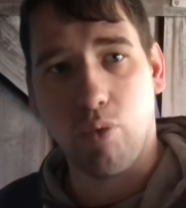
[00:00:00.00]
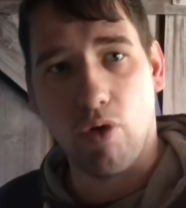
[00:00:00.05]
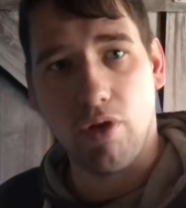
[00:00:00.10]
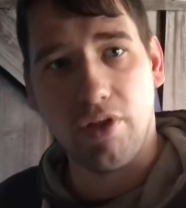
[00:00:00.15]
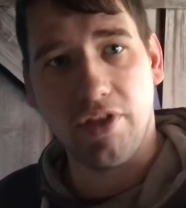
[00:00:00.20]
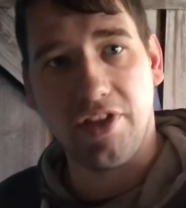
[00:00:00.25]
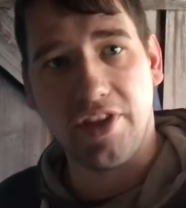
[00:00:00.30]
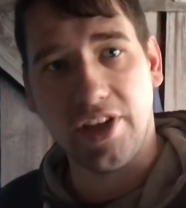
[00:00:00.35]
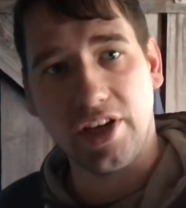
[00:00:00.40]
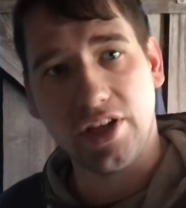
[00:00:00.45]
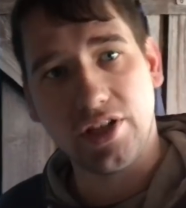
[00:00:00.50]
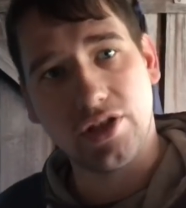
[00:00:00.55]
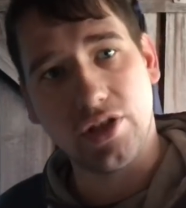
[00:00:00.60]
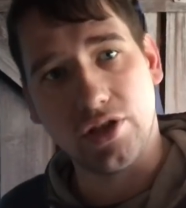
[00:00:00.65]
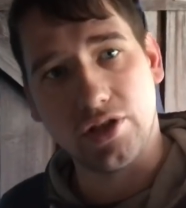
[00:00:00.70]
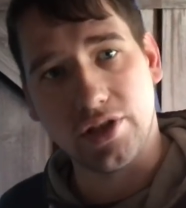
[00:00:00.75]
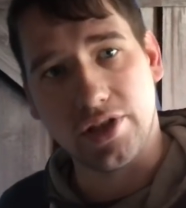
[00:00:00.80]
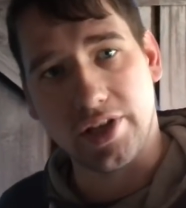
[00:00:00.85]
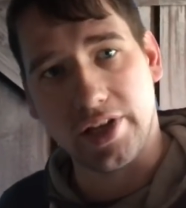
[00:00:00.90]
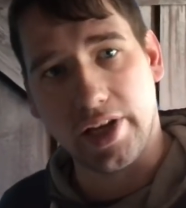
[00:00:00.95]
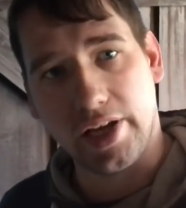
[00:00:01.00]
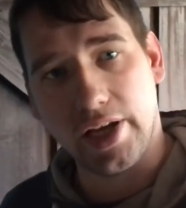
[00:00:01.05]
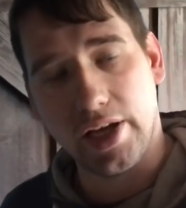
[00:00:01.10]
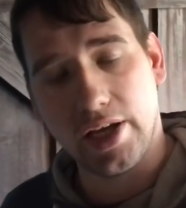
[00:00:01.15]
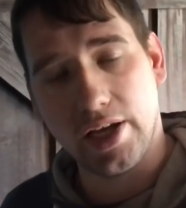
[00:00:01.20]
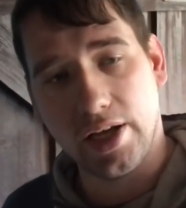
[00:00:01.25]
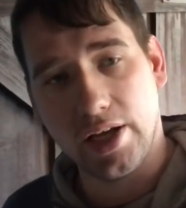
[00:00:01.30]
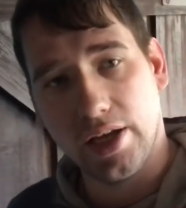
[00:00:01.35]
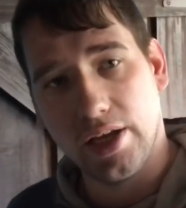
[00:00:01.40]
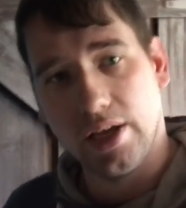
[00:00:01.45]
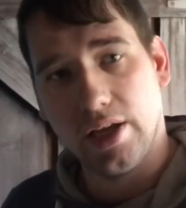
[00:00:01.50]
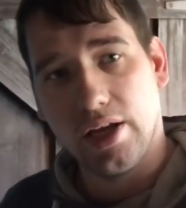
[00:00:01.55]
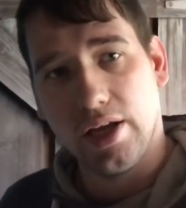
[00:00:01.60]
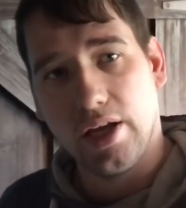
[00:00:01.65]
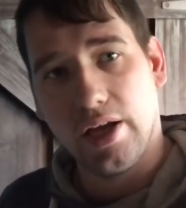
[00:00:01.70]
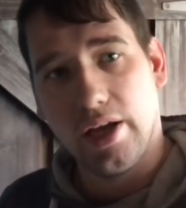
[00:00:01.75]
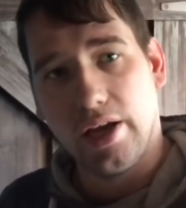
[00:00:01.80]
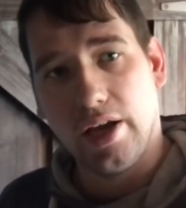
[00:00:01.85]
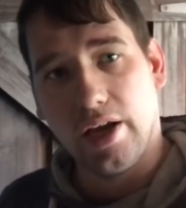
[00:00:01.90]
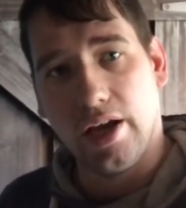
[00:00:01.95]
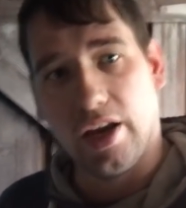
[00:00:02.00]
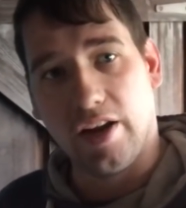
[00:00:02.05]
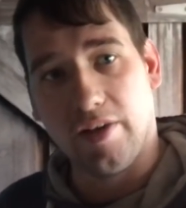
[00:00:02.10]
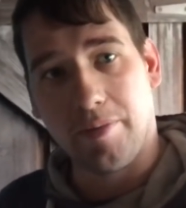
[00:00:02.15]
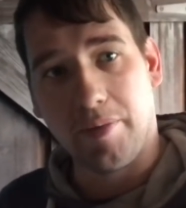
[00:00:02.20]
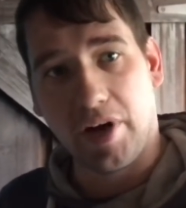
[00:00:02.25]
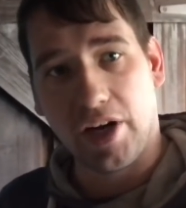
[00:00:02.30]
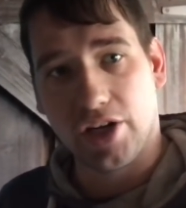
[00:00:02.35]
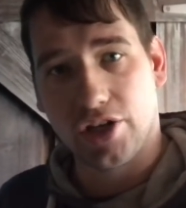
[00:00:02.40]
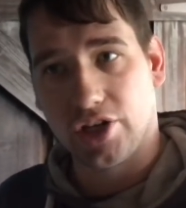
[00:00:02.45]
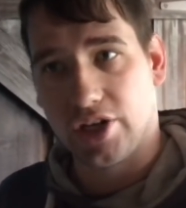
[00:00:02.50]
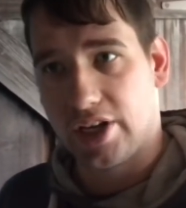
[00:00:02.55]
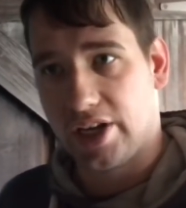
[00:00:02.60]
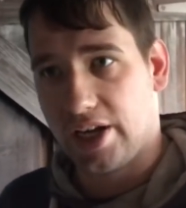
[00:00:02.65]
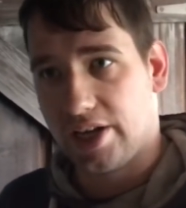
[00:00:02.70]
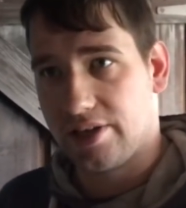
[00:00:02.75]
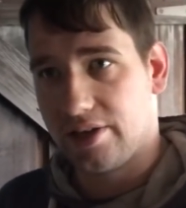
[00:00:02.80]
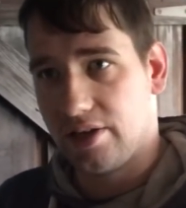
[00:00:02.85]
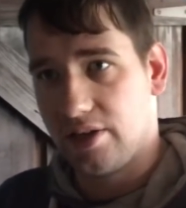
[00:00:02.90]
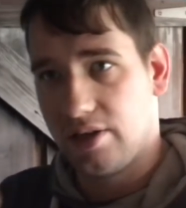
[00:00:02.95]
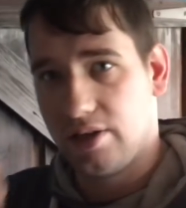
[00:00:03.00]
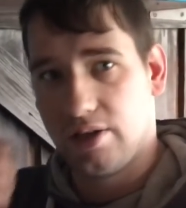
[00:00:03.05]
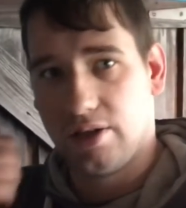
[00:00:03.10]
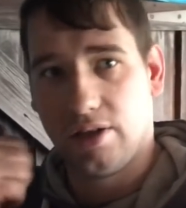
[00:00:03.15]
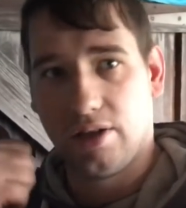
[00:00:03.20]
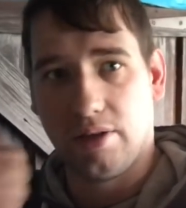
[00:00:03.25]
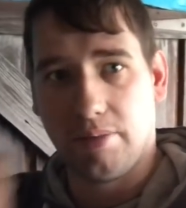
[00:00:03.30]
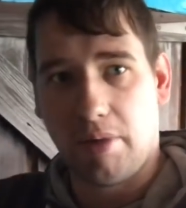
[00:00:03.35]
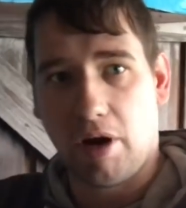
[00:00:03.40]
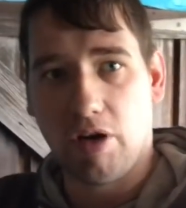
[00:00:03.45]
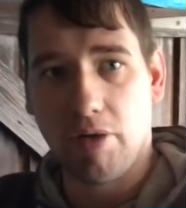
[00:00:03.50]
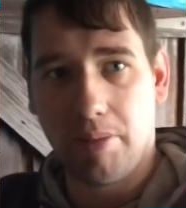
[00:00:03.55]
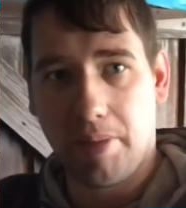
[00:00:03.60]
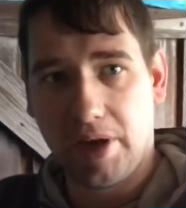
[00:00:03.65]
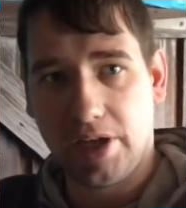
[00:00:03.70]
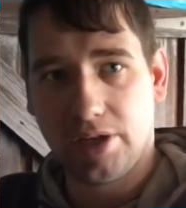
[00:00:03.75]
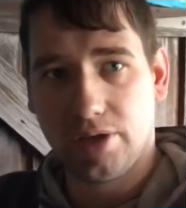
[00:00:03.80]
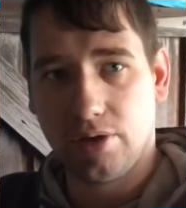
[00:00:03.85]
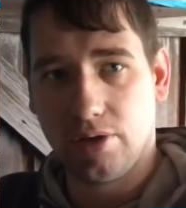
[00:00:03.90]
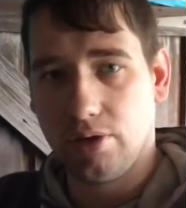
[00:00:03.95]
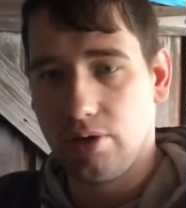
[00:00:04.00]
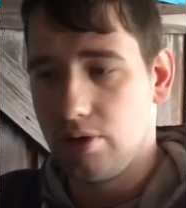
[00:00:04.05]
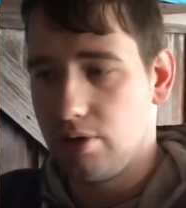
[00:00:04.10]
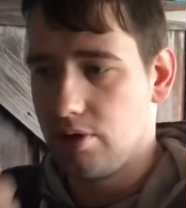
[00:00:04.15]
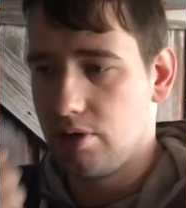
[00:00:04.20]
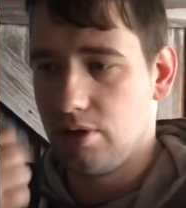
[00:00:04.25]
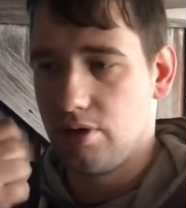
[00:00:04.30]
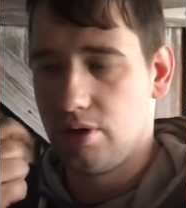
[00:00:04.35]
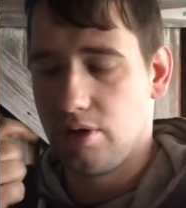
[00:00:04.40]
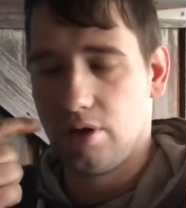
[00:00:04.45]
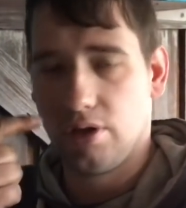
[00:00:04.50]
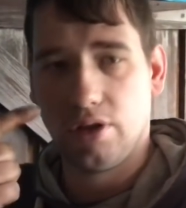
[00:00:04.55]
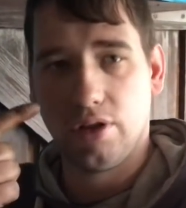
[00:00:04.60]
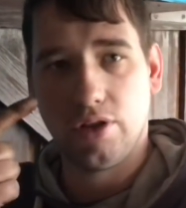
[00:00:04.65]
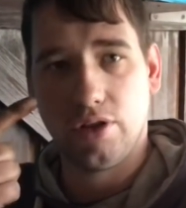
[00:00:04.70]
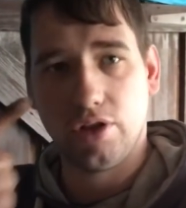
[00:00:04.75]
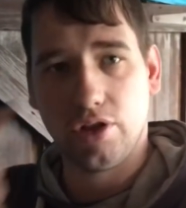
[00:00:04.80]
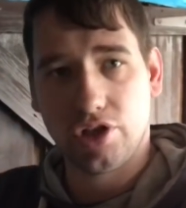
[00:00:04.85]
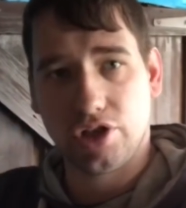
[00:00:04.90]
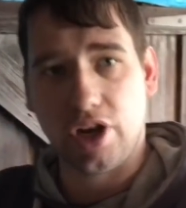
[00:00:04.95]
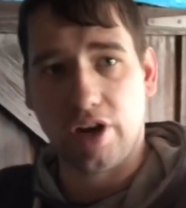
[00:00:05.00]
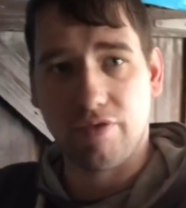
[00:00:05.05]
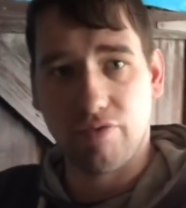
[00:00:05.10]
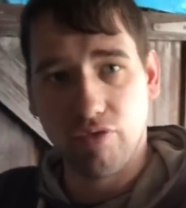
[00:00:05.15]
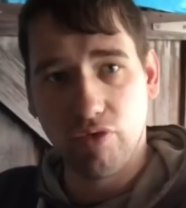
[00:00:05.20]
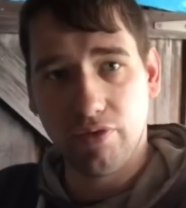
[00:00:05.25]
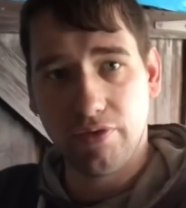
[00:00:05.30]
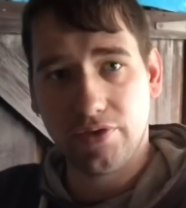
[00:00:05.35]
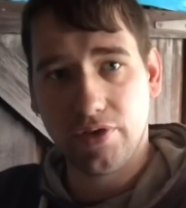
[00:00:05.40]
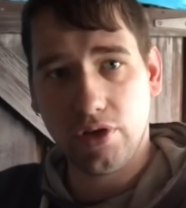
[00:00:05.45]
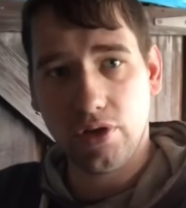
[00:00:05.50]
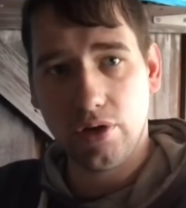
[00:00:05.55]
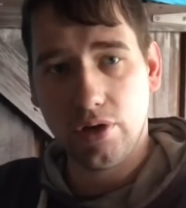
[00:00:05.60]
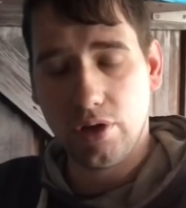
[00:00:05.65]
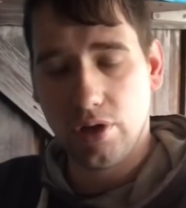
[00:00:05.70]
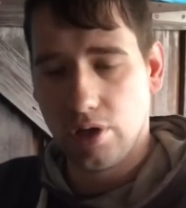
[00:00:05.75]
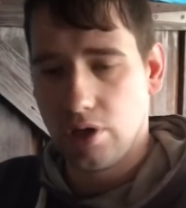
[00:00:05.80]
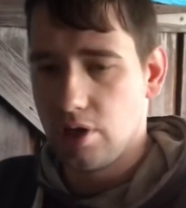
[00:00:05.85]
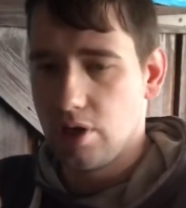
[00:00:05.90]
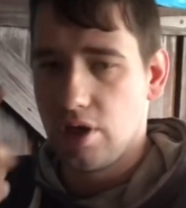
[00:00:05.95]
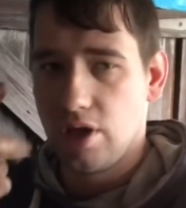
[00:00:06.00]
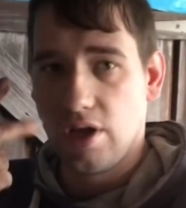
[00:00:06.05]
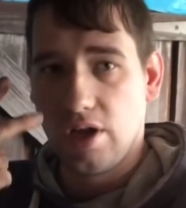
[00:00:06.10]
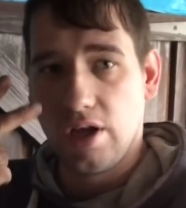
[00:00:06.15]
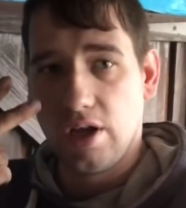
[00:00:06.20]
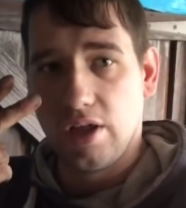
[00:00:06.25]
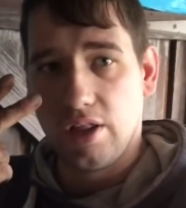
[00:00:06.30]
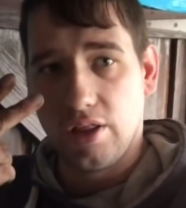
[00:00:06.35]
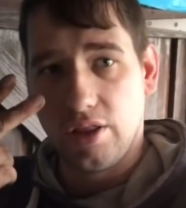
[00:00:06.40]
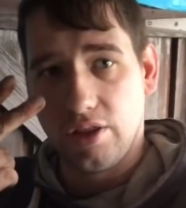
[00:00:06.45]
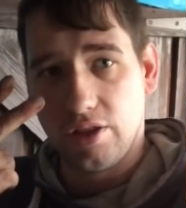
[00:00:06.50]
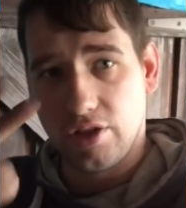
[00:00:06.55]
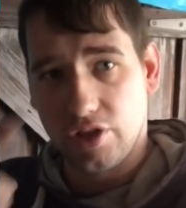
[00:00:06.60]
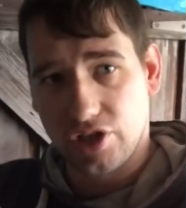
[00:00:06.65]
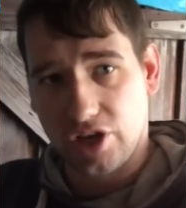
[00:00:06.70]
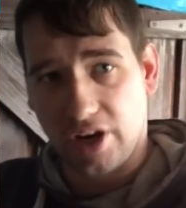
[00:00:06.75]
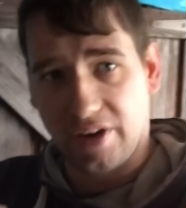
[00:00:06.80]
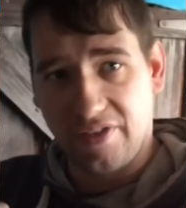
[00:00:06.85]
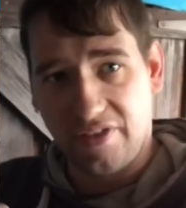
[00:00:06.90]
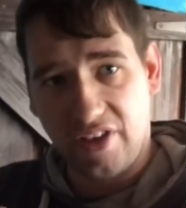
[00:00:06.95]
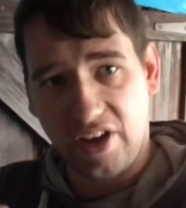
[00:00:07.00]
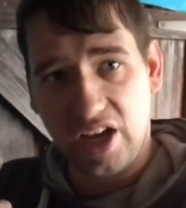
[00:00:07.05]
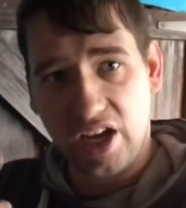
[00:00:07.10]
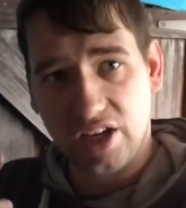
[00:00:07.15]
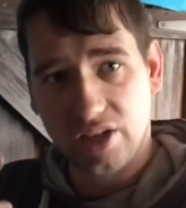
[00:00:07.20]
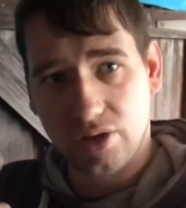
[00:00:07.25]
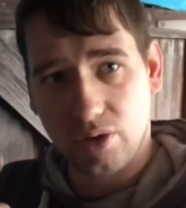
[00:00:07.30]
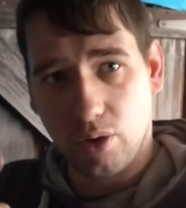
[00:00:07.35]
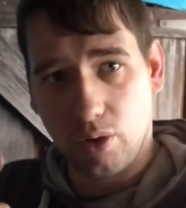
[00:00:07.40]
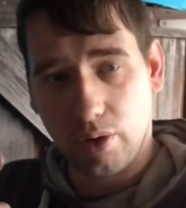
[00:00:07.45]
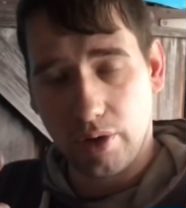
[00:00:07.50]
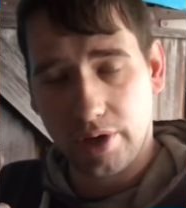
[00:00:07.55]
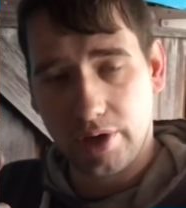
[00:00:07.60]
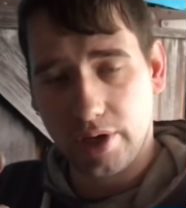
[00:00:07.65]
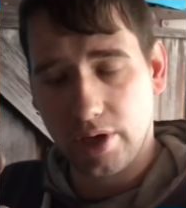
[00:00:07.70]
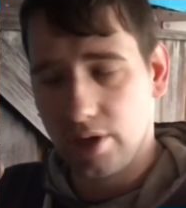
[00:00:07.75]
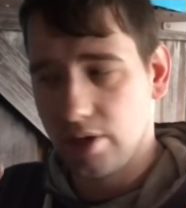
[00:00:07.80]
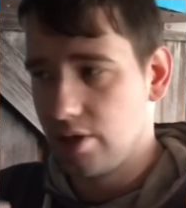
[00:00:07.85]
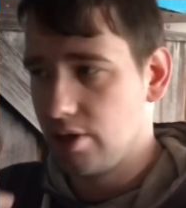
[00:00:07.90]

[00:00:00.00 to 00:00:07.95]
one thing done today, and I've managed to get the marrow bed done, the shed roof done, the shed fire sorted,